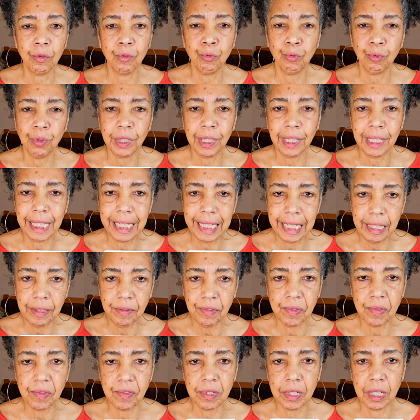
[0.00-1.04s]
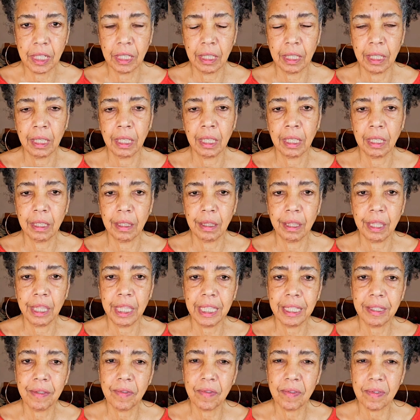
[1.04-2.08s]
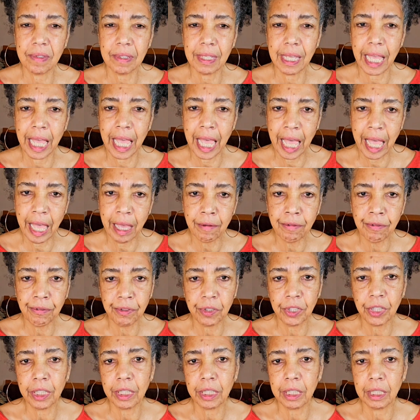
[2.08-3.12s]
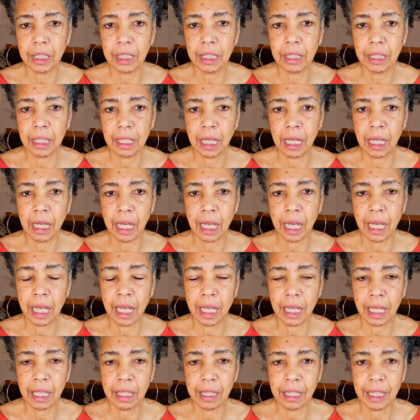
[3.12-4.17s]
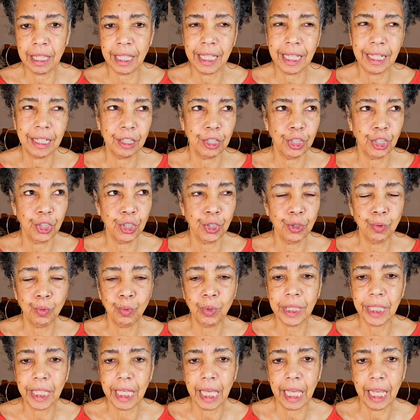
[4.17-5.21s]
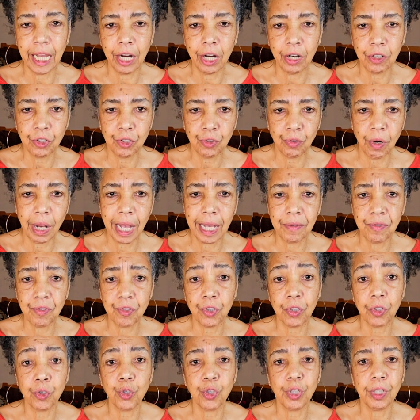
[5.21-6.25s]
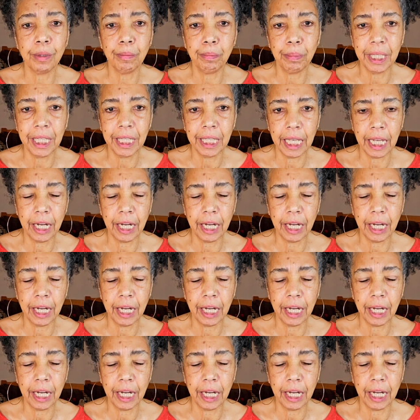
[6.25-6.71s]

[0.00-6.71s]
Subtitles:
released this effort that you would characterize or could be